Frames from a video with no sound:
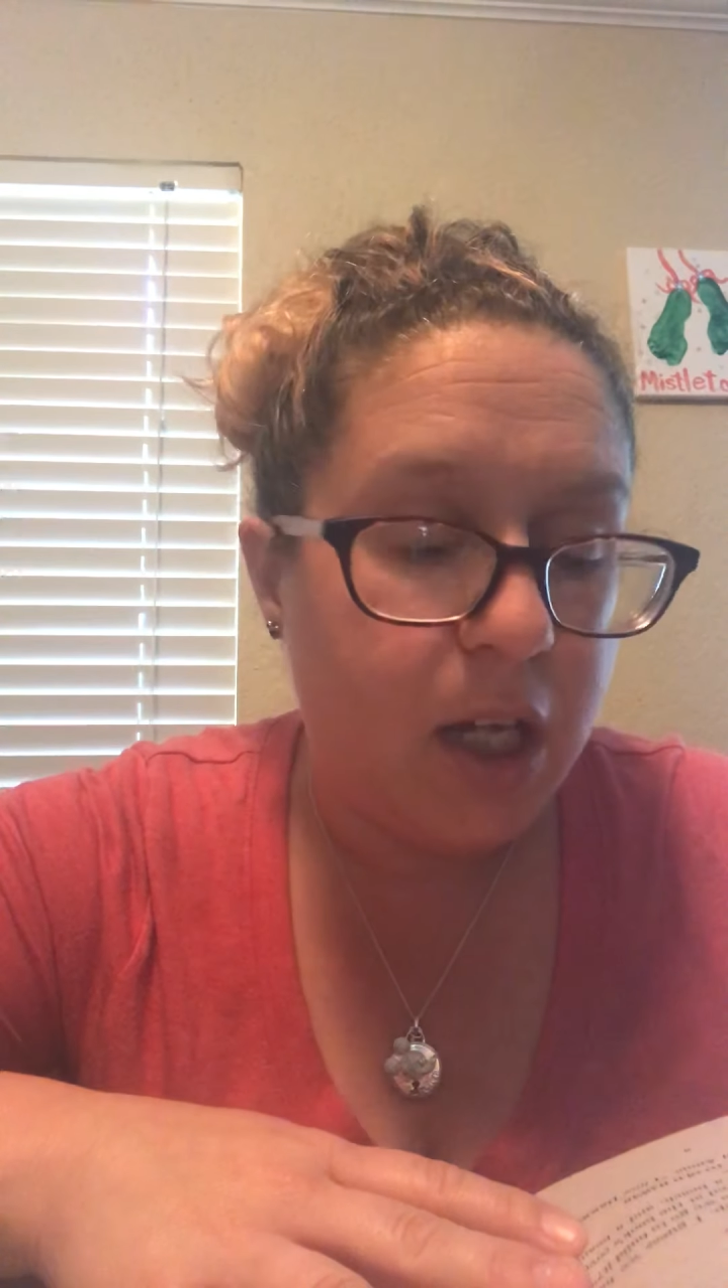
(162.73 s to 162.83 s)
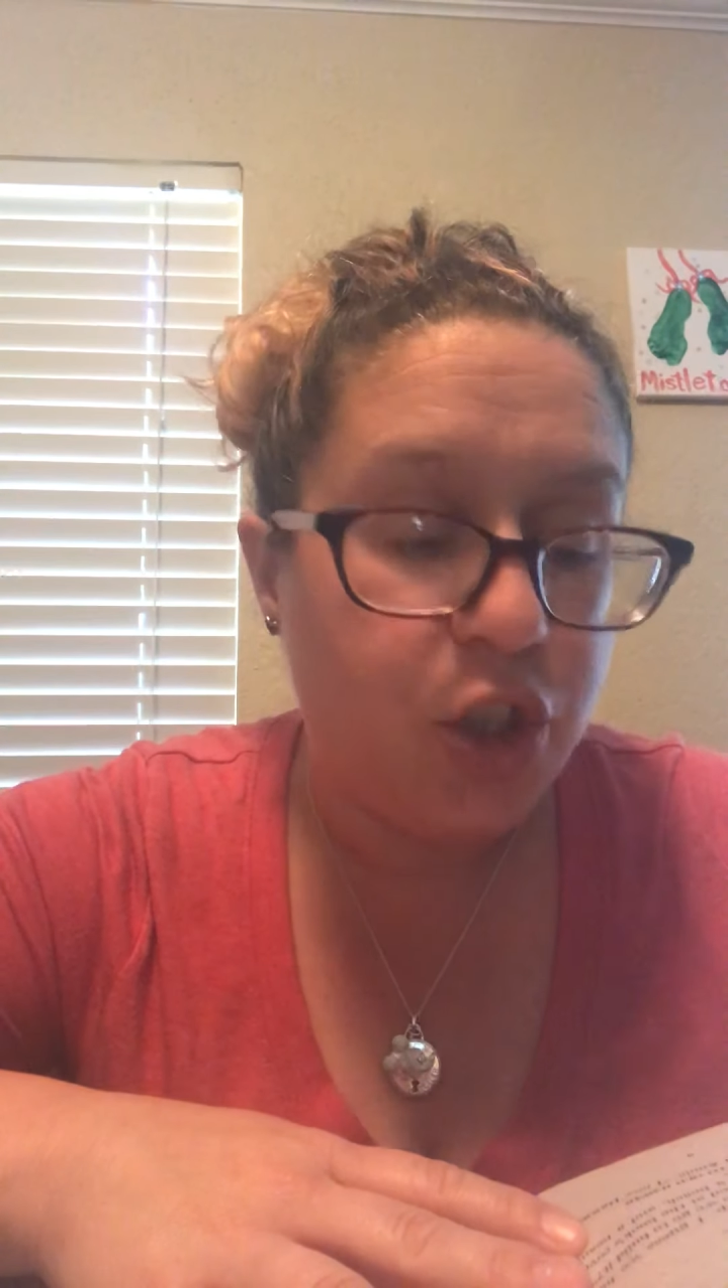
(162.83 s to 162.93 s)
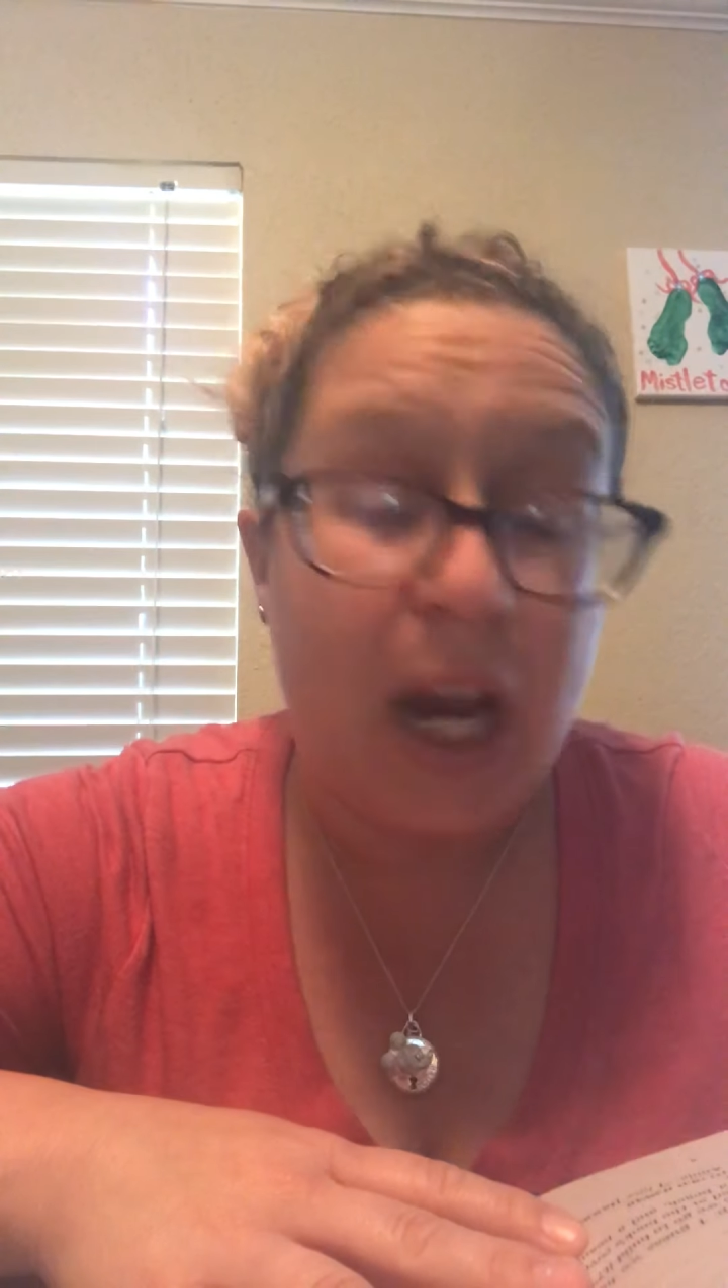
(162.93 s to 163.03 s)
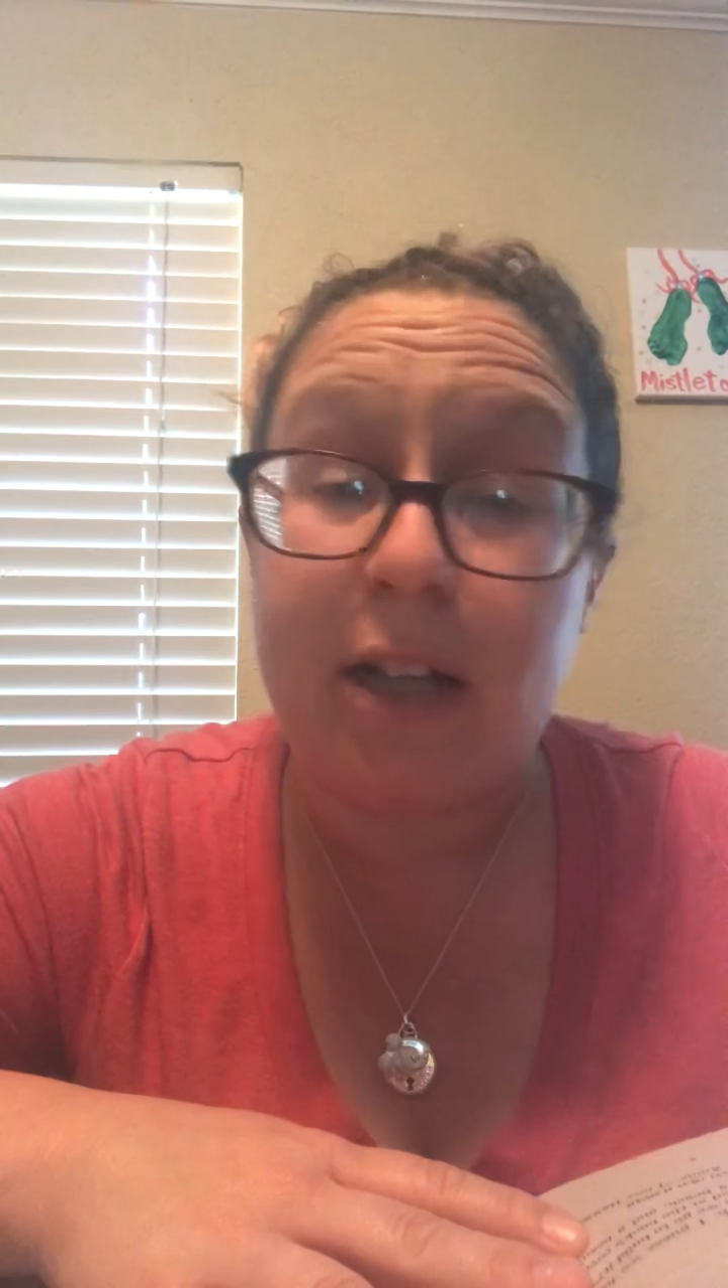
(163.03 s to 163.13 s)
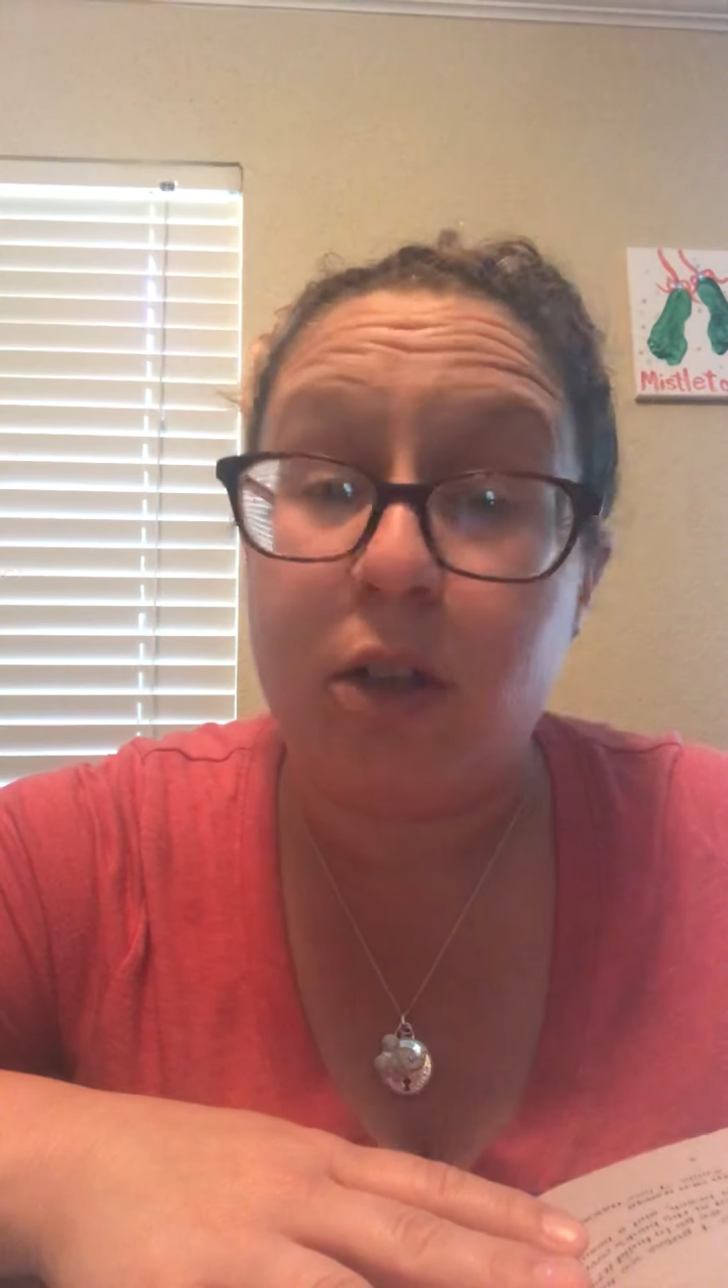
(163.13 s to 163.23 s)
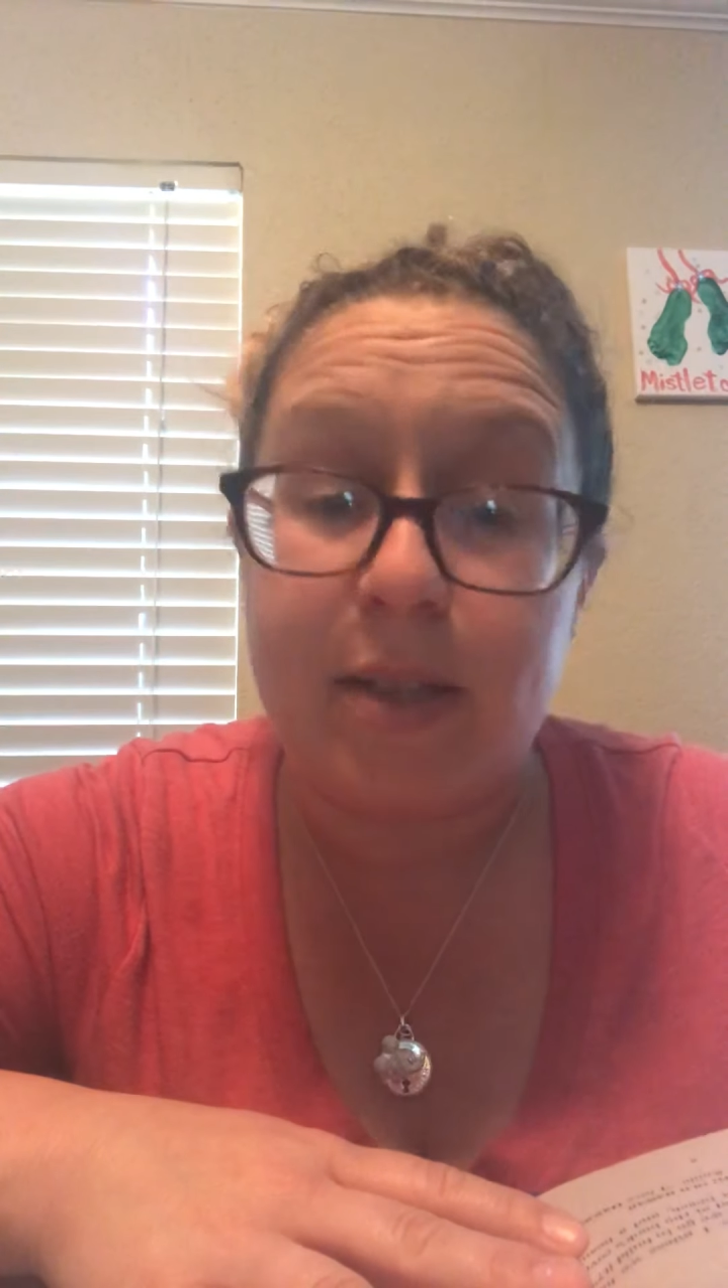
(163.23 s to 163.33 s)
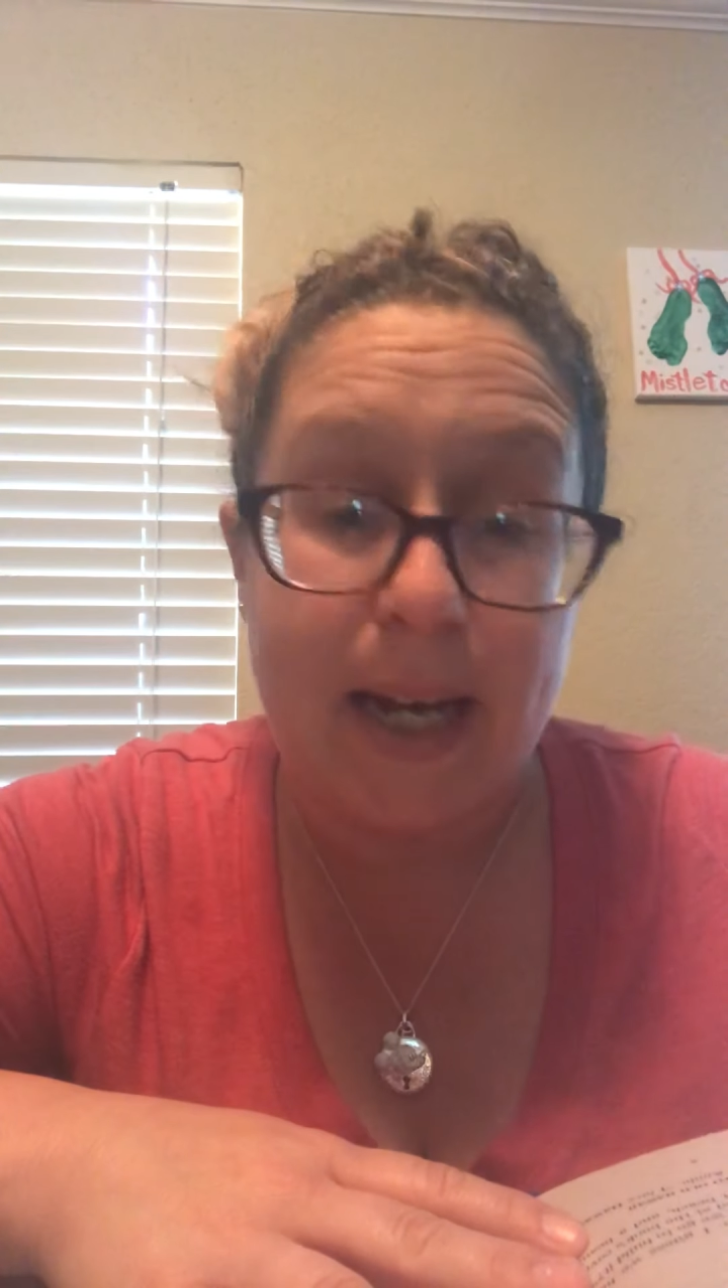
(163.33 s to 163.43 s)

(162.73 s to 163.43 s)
Jack looked